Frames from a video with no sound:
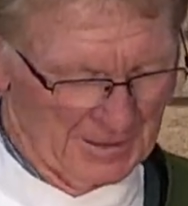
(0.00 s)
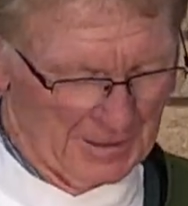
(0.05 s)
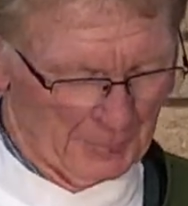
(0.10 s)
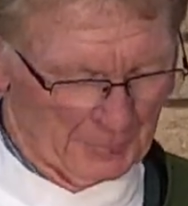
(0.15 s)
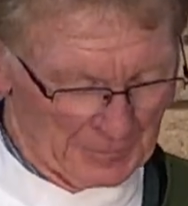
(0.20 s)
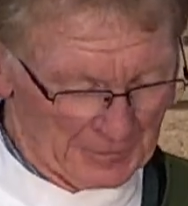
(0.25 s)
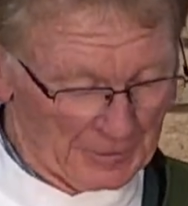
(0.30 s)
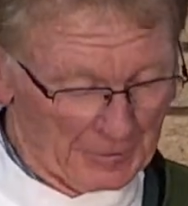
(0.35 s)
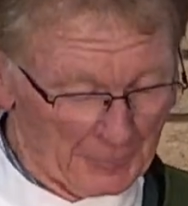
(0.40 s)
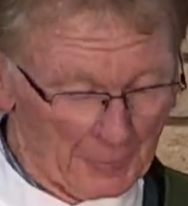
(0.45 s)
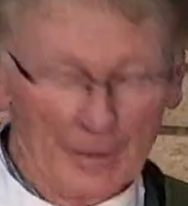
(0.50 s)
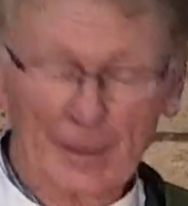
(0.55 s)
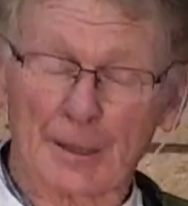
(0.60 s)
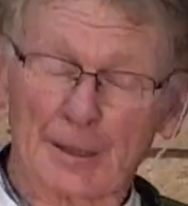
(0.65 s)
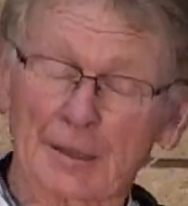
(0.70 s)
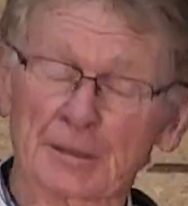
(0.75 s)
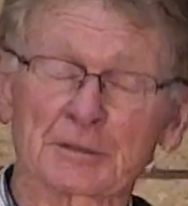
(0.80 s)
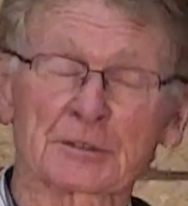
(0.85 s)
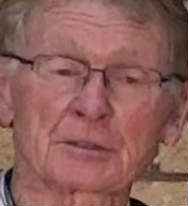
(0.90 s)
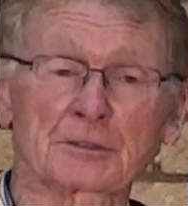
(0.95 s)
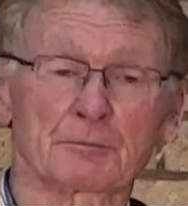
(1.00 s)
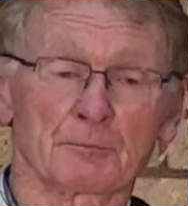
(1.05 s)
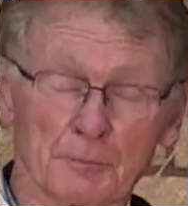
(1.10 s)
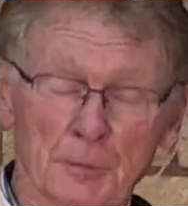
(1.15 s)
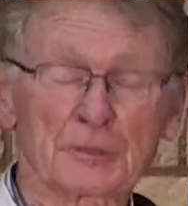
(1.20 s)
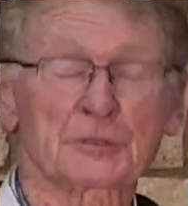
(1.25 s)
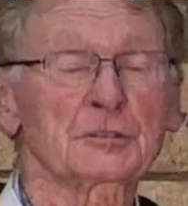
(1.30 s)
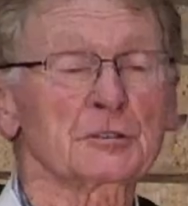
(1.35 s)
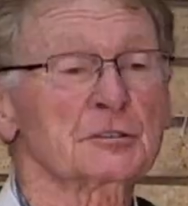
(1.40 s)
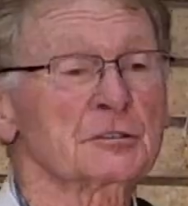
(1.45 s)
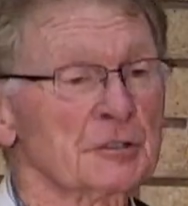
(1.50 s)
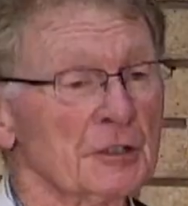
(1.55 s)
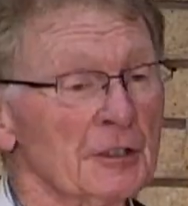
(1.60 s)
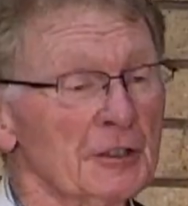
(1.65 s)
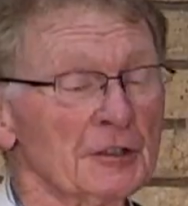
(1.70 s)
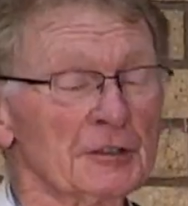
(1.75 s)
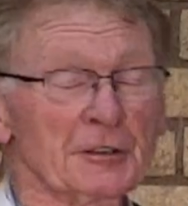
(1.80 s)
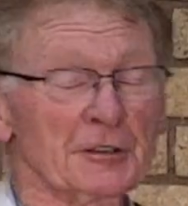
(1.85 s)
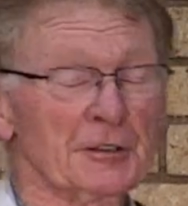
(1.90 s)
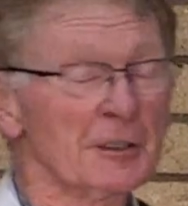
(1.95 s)
But anyway, I got Mitchell
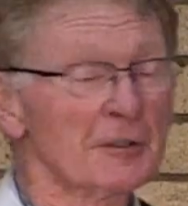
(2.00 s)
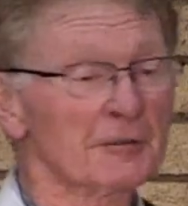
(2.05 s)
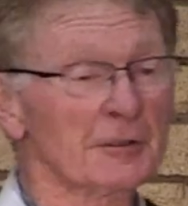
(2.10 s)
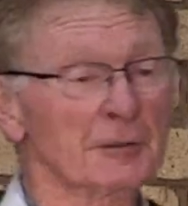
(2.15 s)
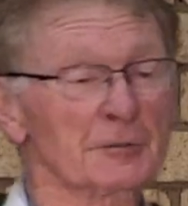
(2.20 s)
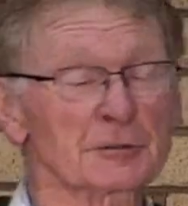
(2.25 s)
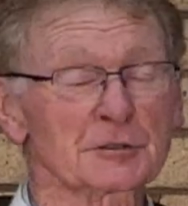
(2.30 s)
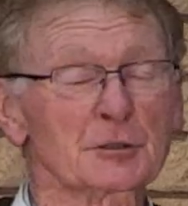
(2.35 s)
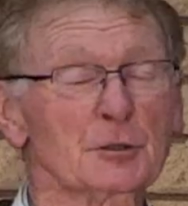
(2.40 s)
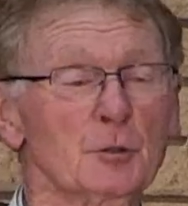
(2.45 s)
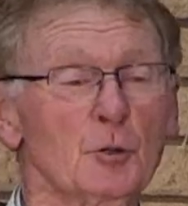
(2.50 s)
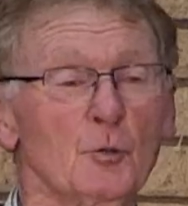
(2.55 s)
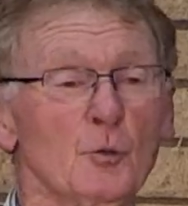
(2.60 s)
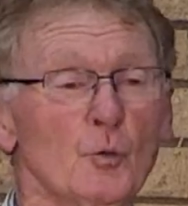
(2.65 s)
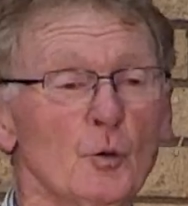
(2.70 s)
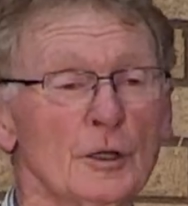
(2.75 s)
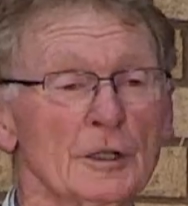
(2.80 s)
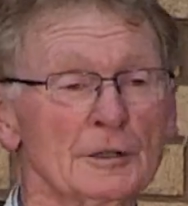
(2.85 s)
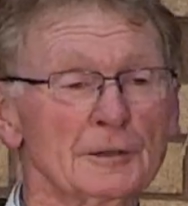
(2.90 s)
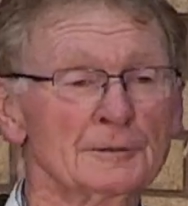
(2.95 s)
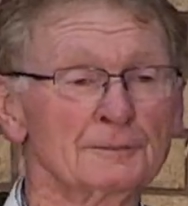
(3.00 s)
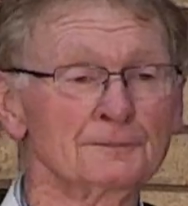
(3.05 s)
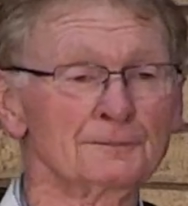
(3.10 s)
started, and everything was going well.